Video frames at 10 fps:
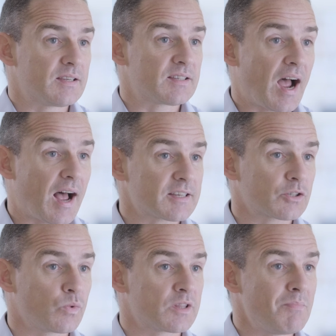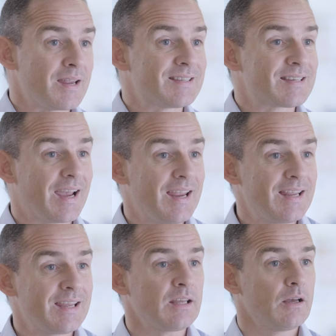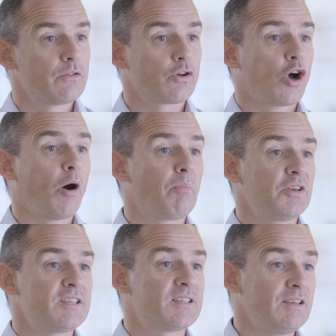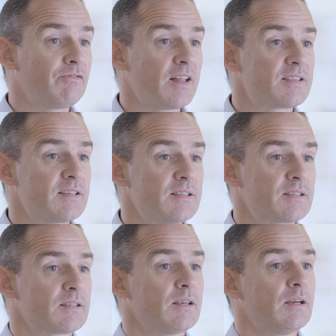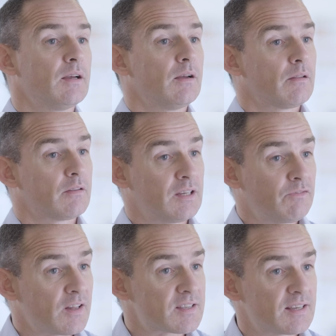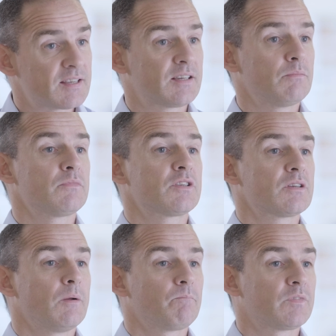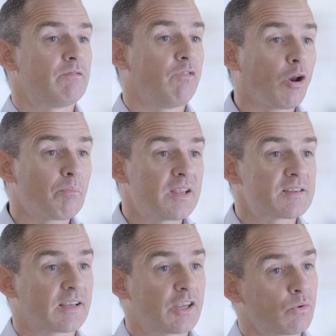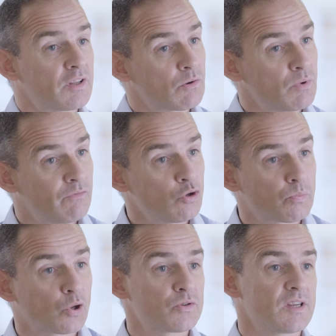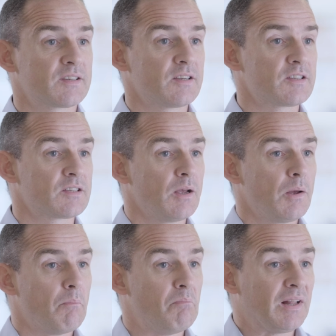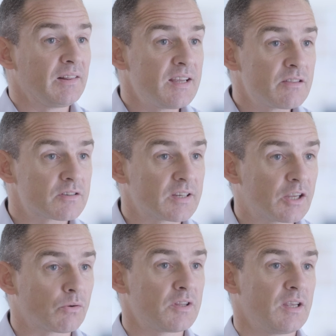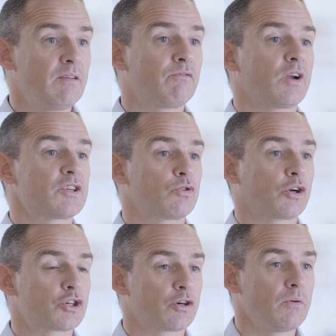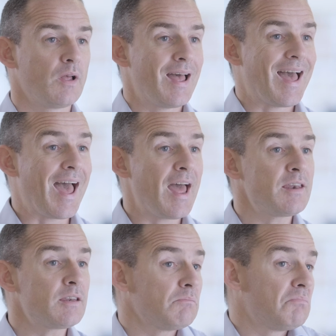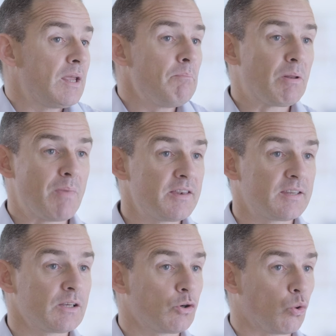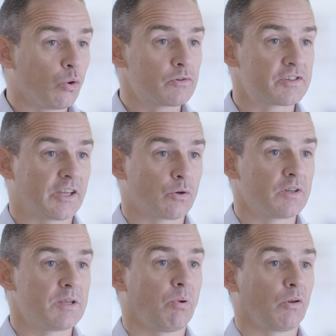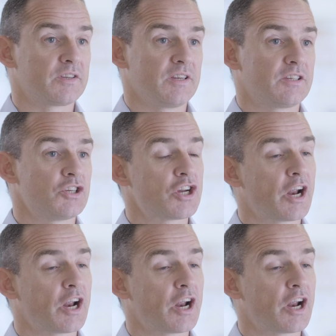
is tasked with maintaining the company's defenses, defense systems, developing security review processes, building the security infrastructure, and implementing Google security policies in